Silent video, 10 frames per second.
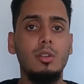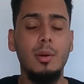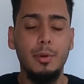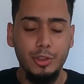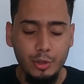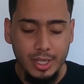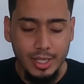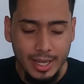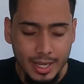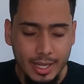number
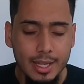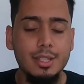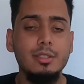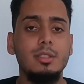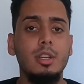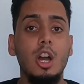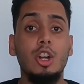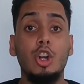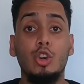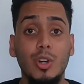3 is
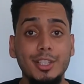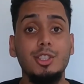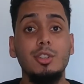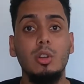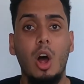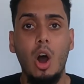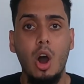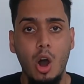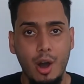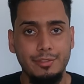correctional
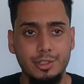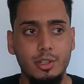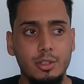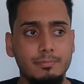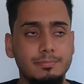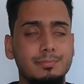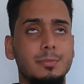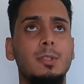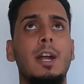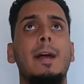officer,
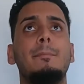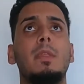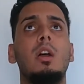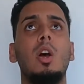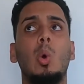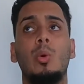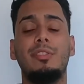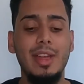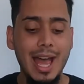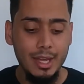right?
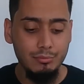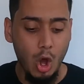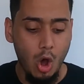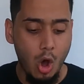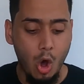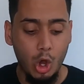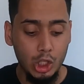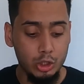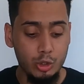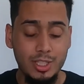With that,
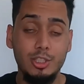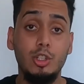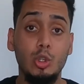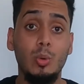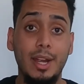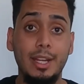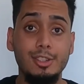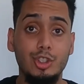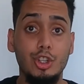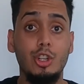all you need to do
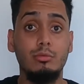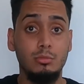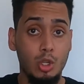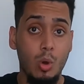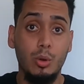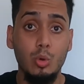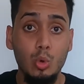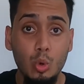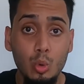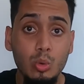is go on
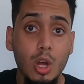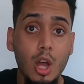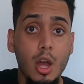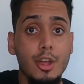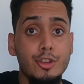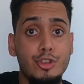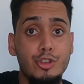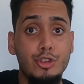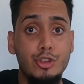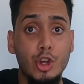Google,
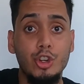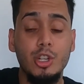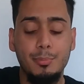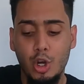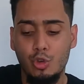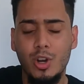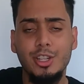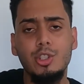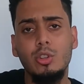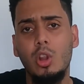search up
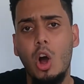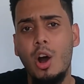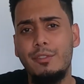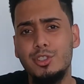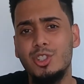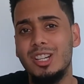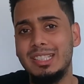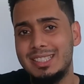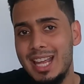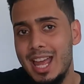correctional officer
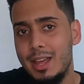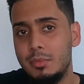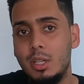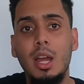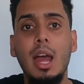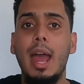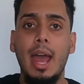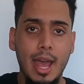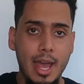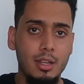exam,
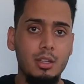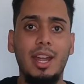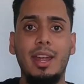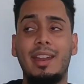and